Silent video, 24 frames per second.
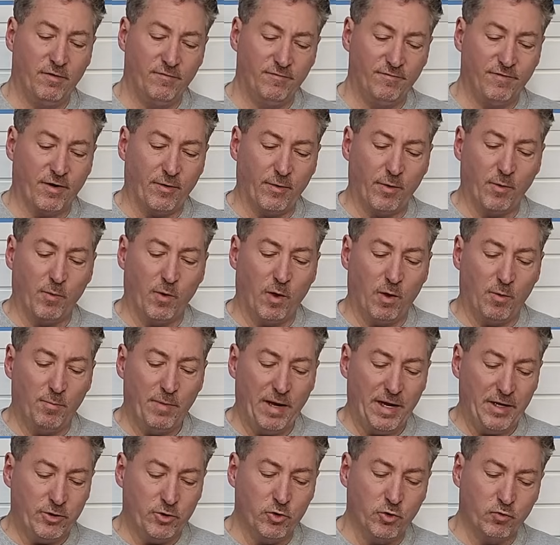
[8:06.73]
Very
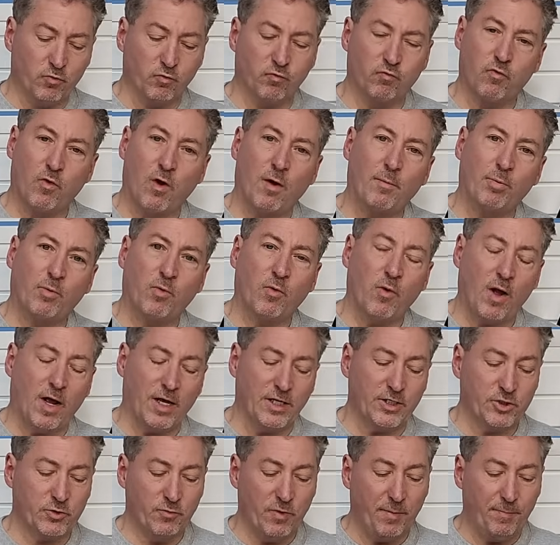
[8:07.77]
well-made, good
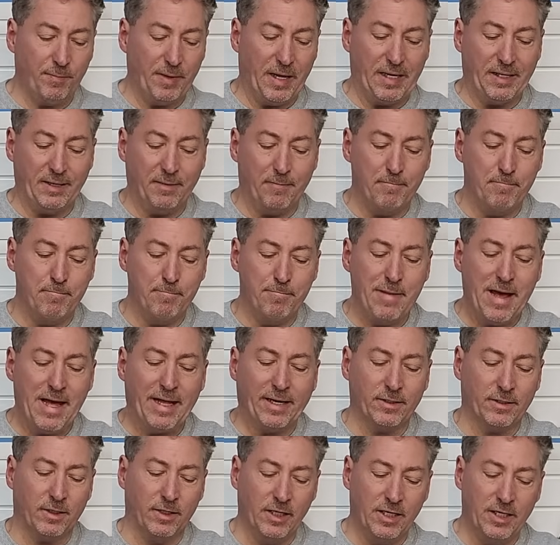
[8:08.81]
rubberized grip, and a
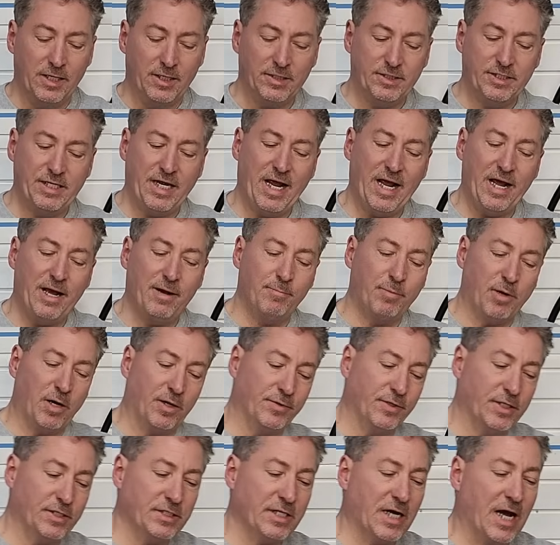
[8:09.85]
metal tab
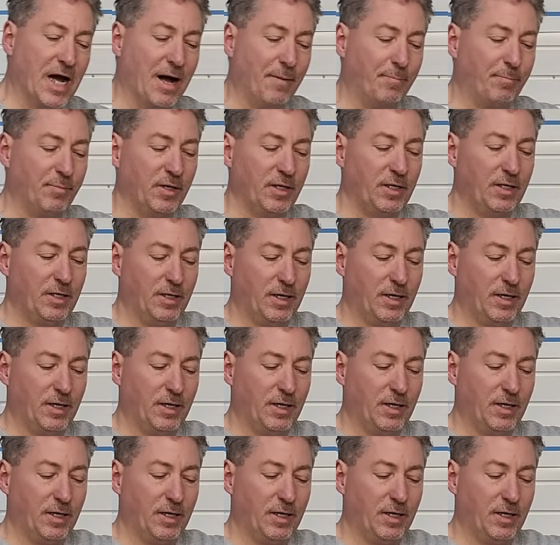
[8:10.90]
on the top.